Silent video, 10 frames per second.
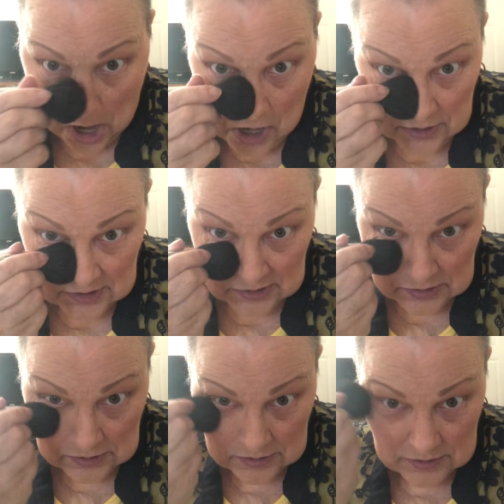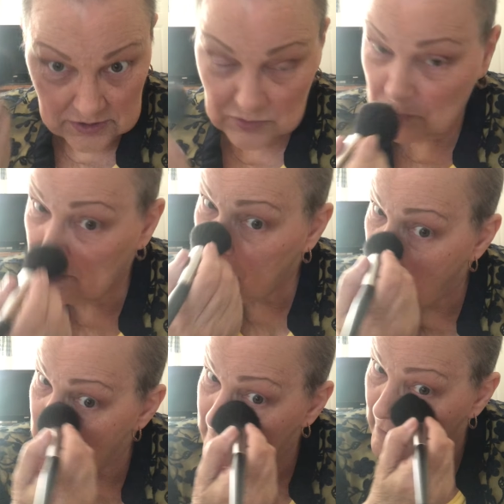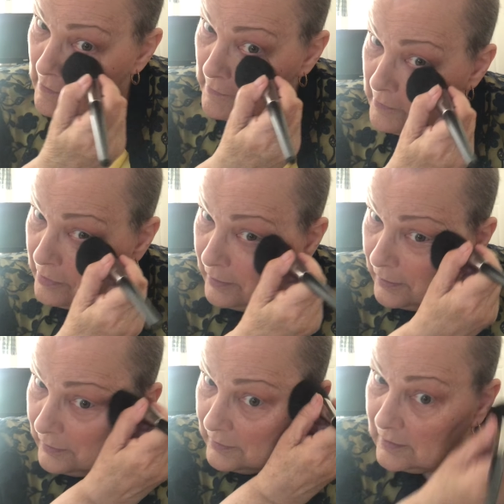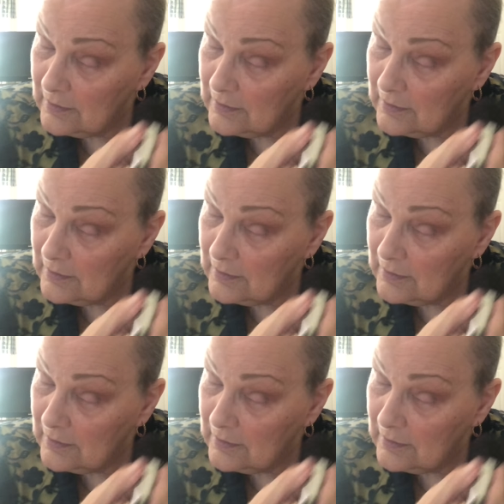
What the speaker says: I sweep off all the